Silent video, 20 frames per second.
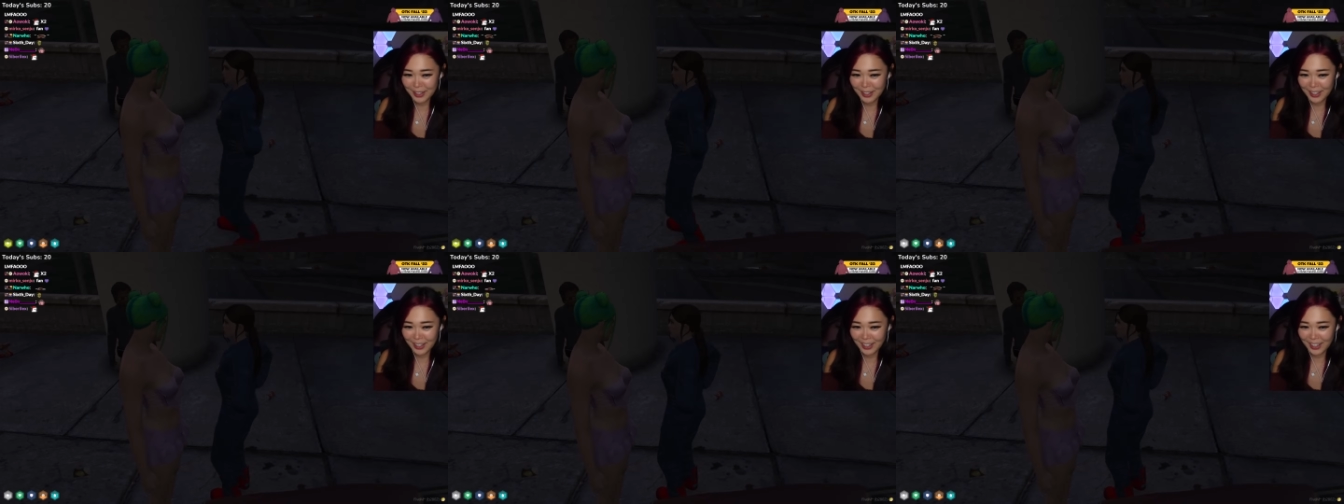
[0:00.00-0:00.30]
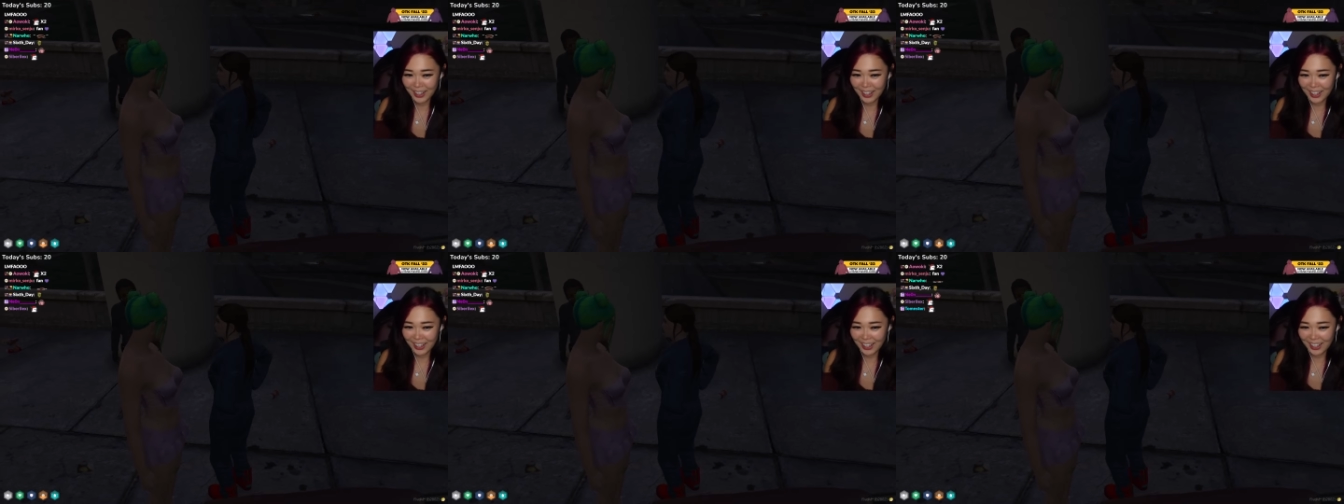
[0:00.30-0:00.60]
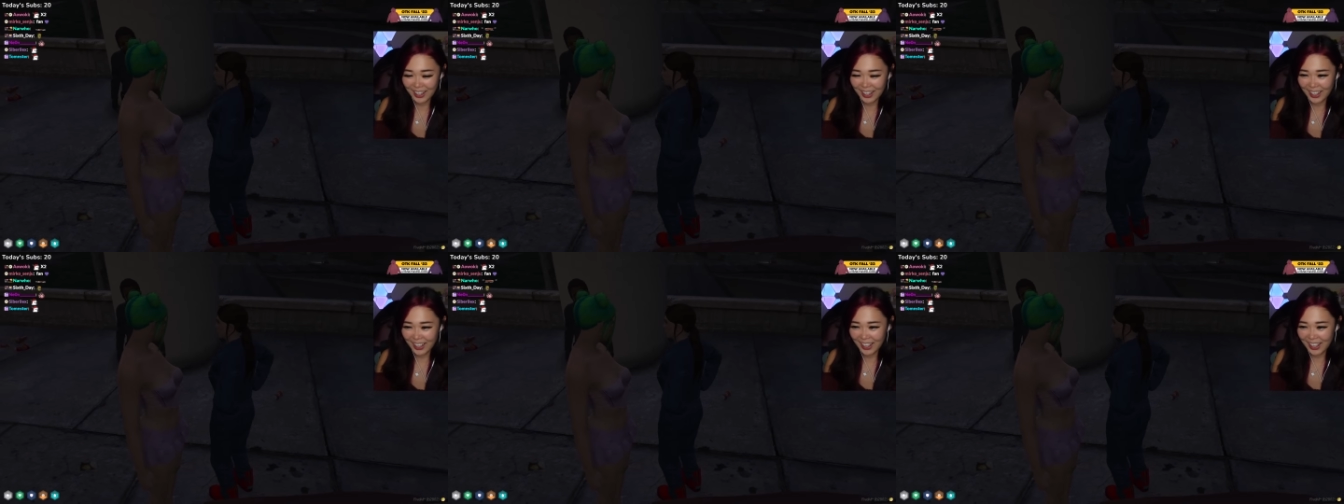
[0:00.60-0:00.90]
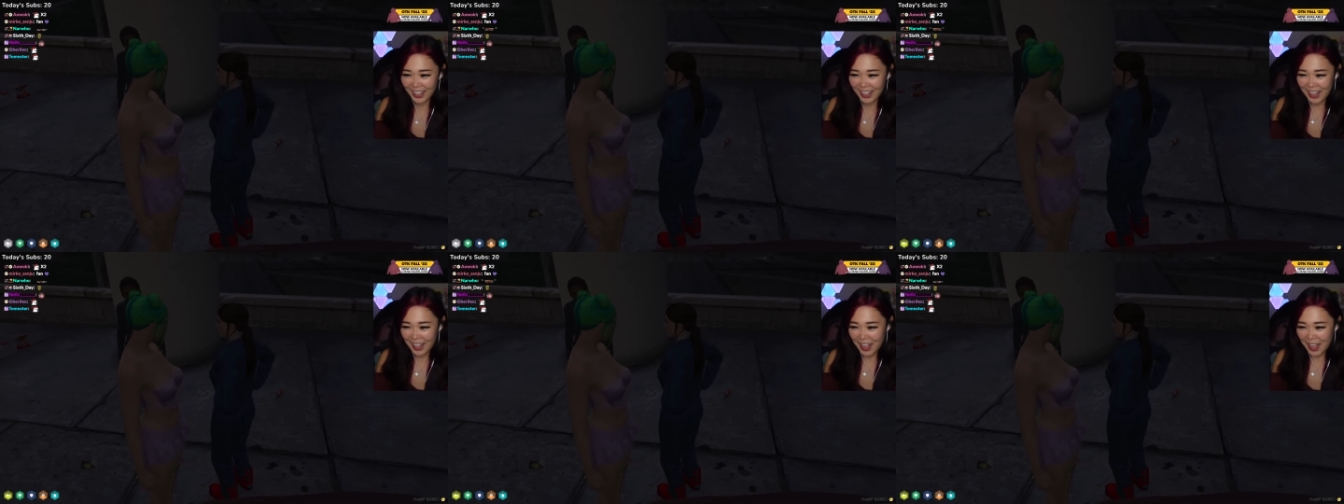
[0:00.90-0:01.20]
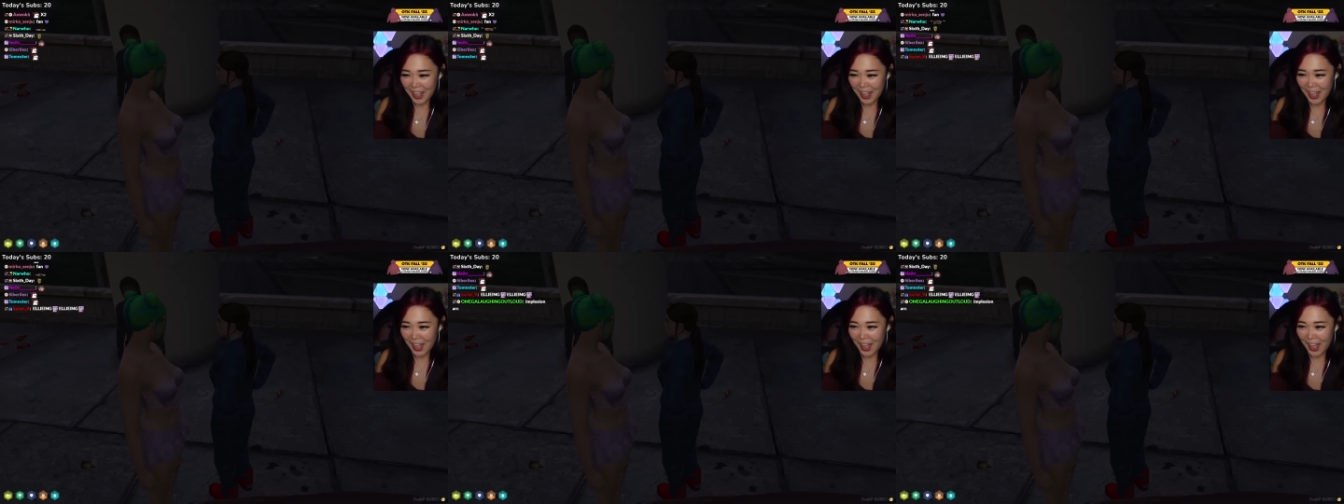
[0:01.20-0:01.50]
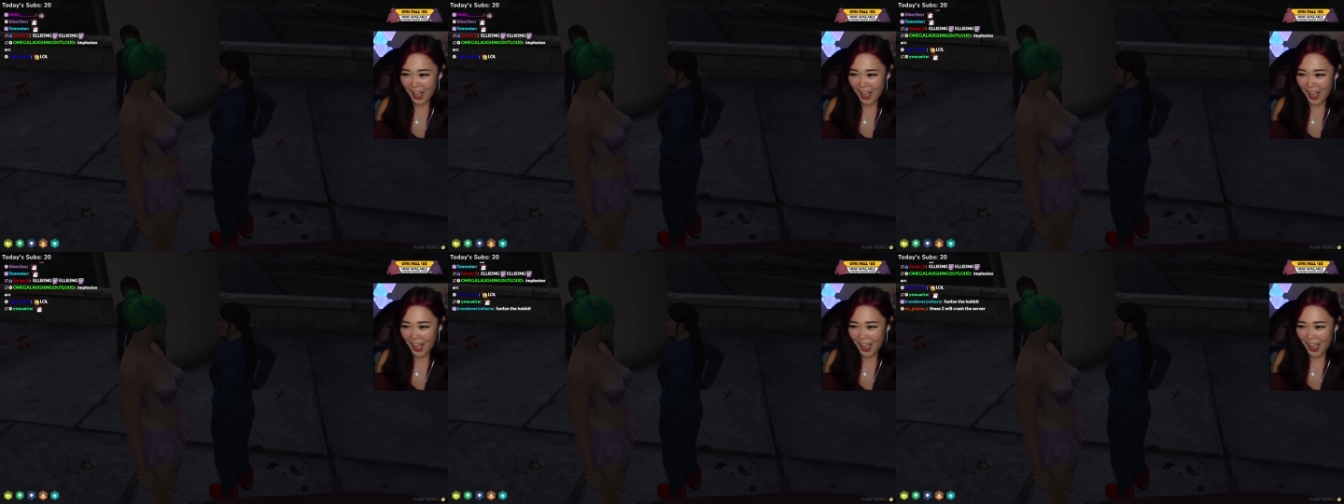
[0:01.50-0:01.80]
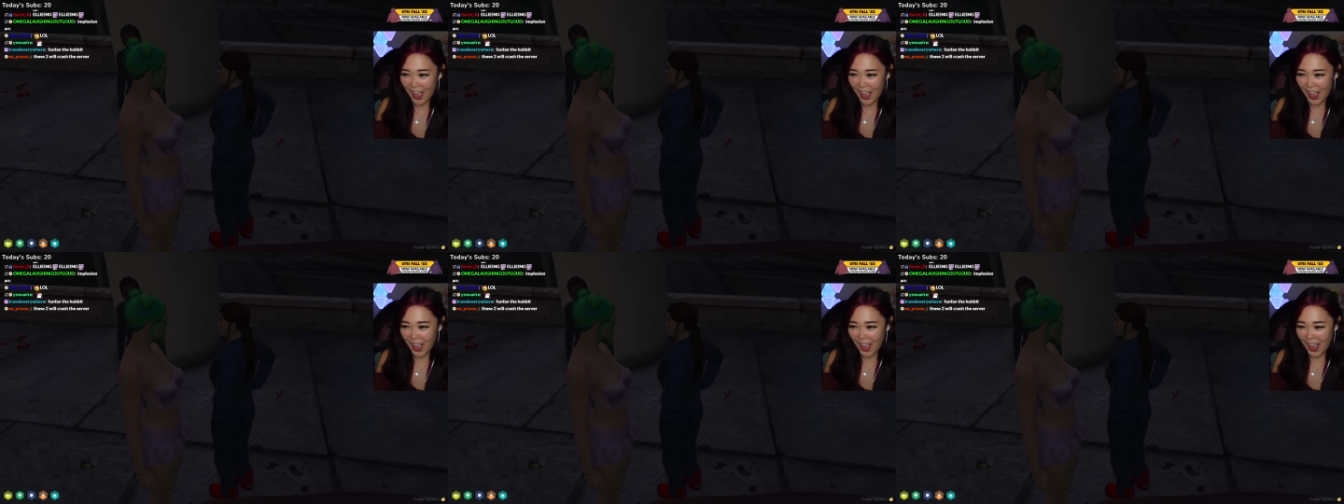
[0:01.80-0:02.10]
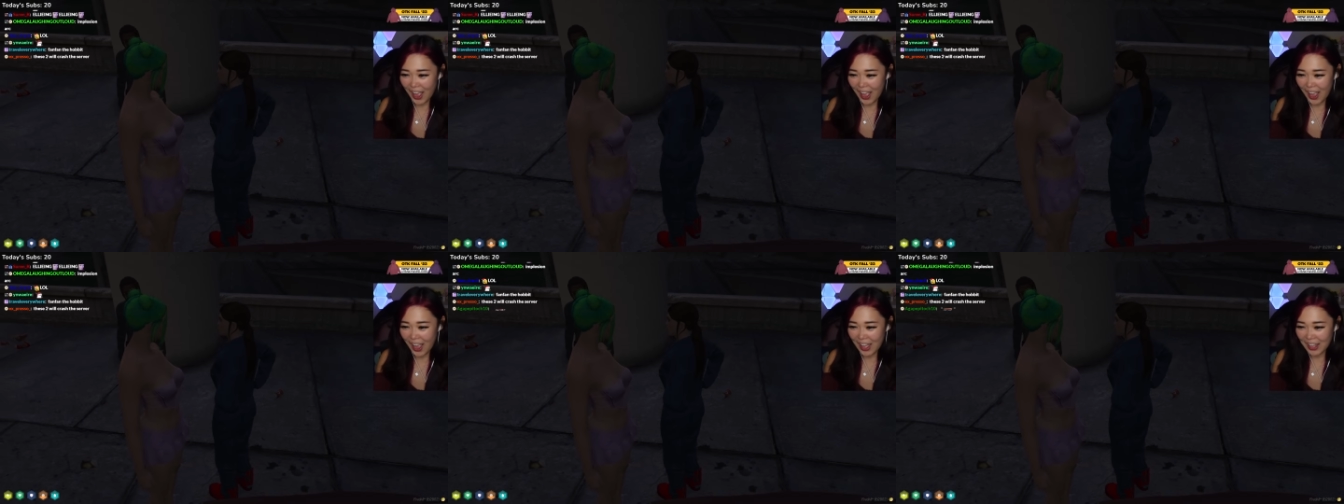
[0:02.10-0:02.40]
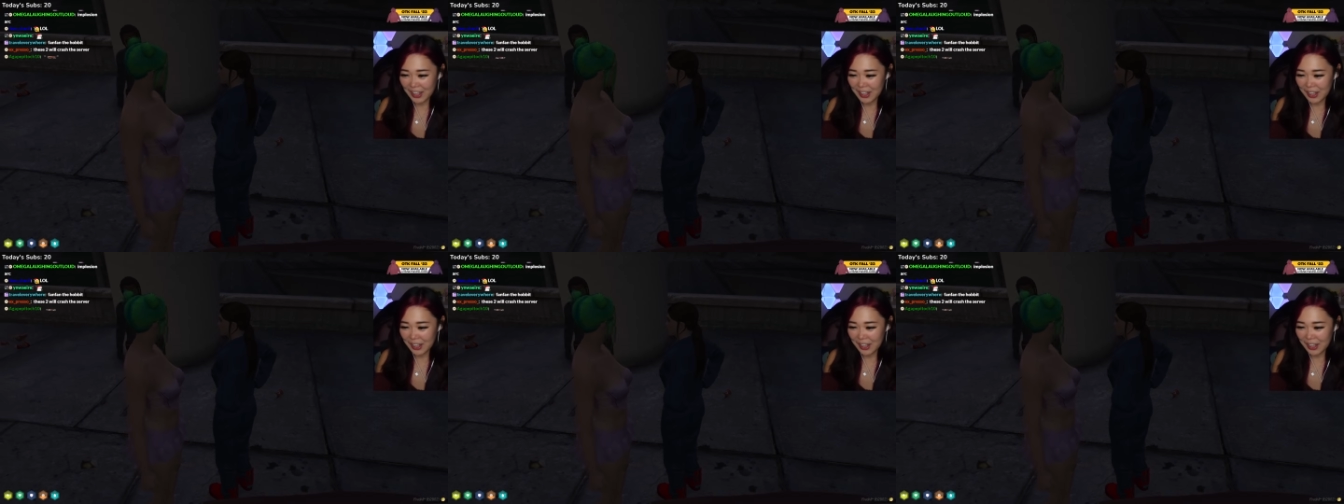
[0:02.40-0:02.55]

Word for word: Oh, yes I am. I'm just a hard-working gal.